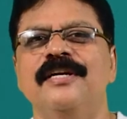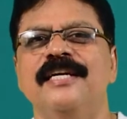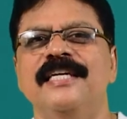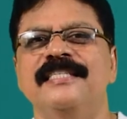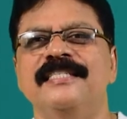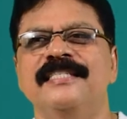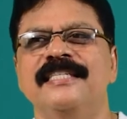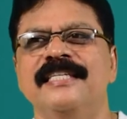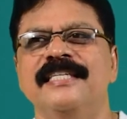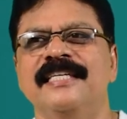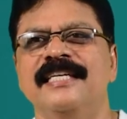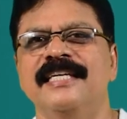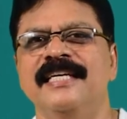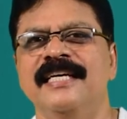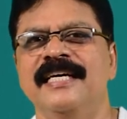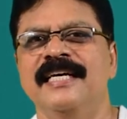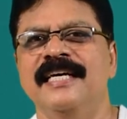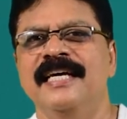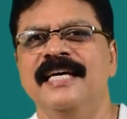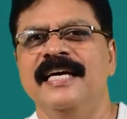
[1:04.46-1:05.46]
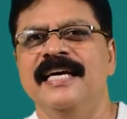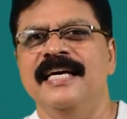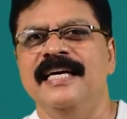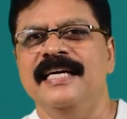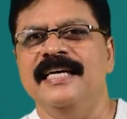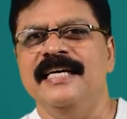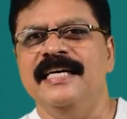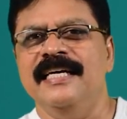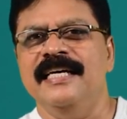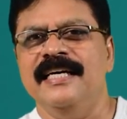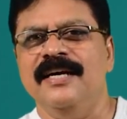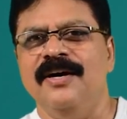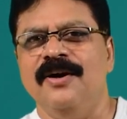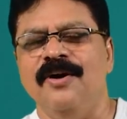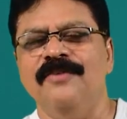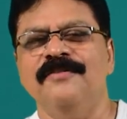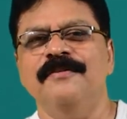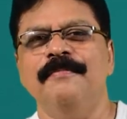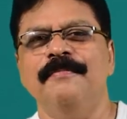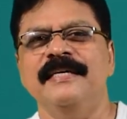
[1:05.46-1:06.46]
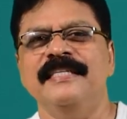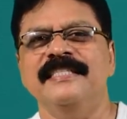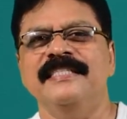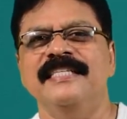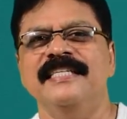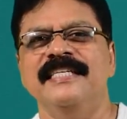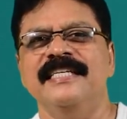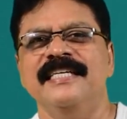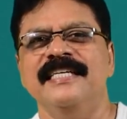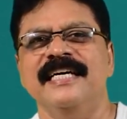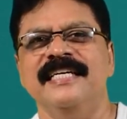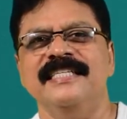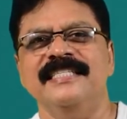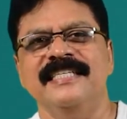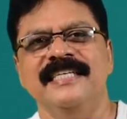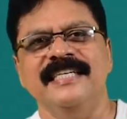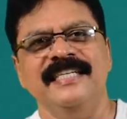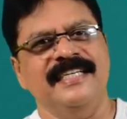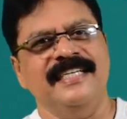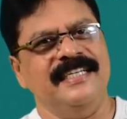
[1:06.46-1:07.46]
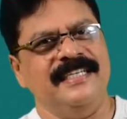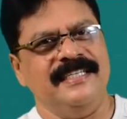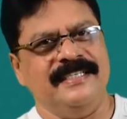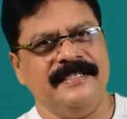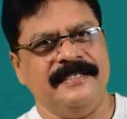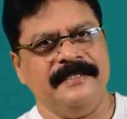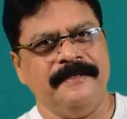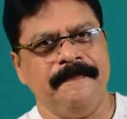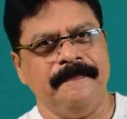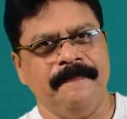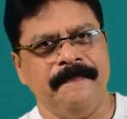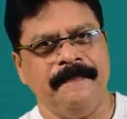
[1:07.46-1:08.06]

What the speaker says: density of the benzene ring has increased.